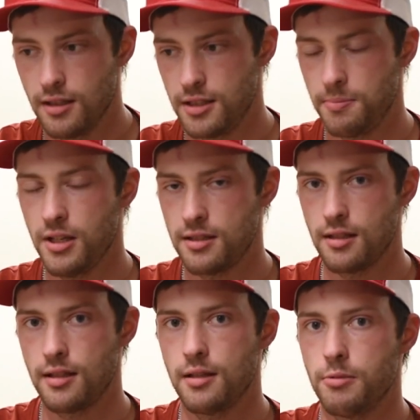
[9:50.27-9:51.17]
It's
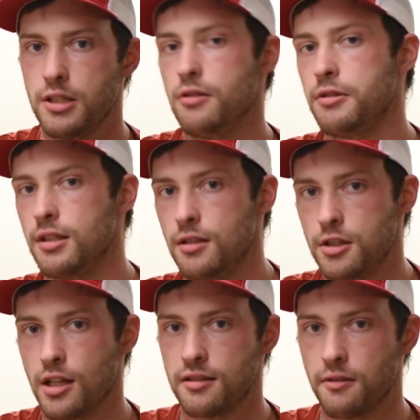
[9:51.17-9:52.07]
basically reducing the
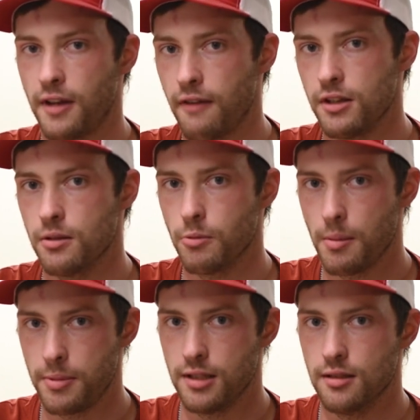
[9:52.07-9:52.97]
chance of having a
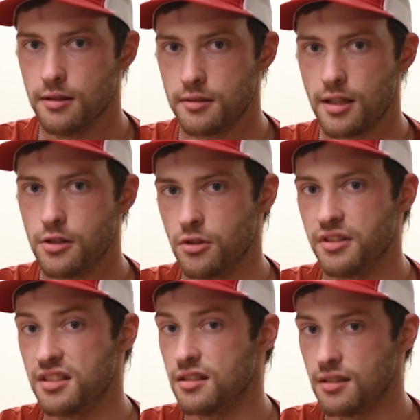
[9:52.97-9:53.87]
rapid,
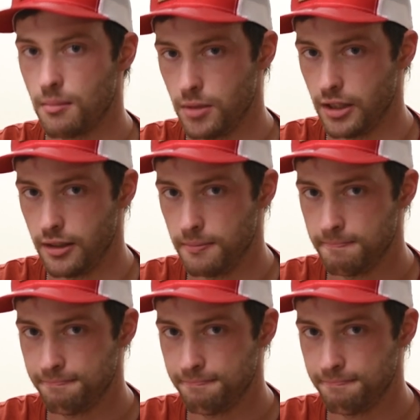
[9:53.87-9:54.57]
unscheduled disassembly.